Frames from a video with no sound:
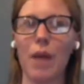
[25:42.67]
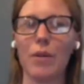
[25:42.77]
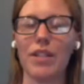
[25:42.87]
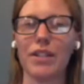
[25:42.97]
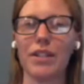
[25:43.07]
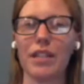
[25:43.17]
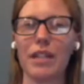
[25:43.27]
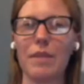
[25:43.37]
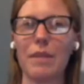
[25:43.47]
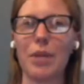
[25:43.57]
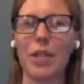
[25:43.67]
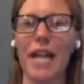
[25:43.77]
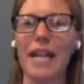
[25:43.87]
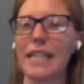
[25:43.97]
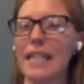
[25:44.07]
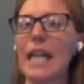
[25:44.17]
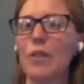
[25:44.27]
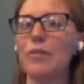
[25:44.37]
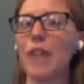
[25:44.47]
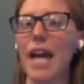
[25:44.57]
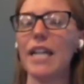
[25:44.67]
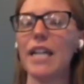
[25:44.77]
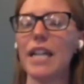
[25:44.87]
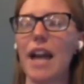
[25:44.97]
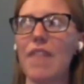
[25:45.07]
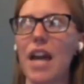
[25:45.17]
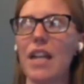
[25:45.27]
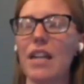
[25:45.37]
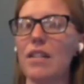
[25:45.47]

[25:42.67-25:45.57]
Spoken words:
seriously be putting that as like a yellow flag, and then